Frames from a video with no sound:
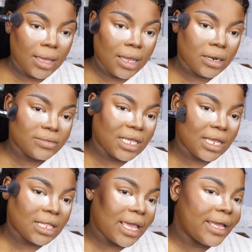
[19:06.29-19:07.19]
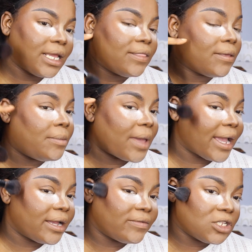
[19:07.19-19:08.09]
And I'm taking that in the
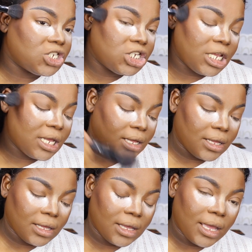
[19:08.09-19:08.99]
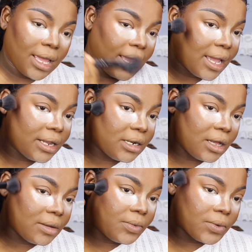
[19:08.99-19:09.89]
back of the cheek and
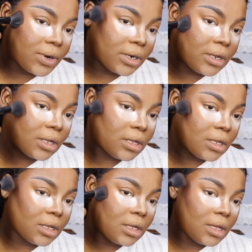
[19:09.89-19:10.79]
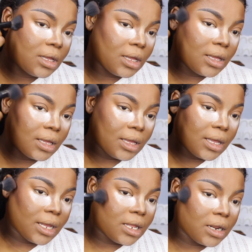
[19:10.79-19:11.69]
upward.
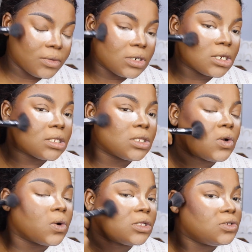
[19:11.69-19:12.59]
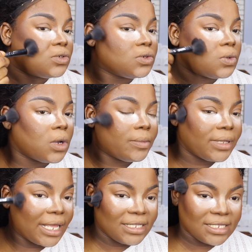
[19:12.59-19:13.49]
And I'm just going to
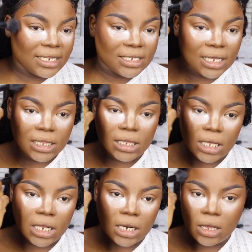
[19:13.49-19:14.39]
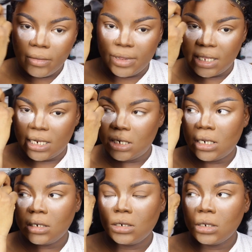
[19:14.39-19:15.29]
place it and then blend
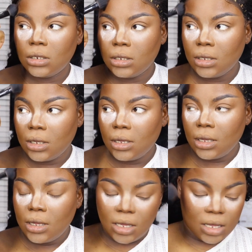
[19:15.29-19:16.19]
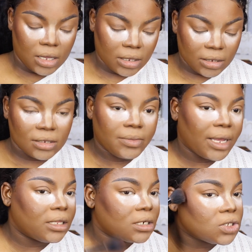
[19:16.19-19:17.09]
it. This
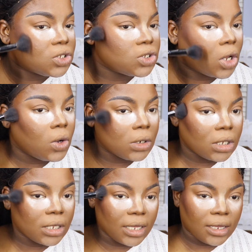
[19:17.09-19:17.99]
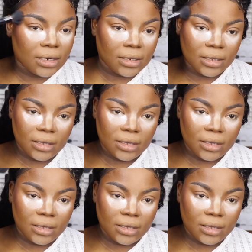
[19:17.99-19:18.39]
palette is so good.